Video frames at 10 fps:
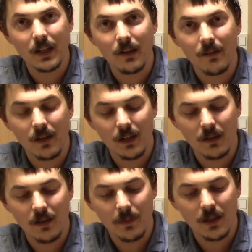it doesn't
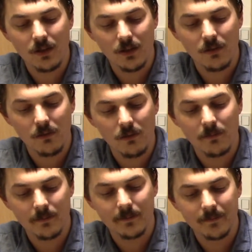need to be too
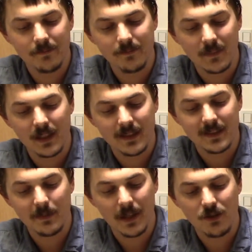
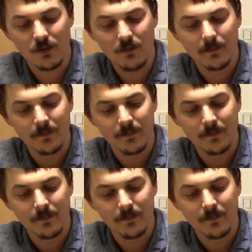special.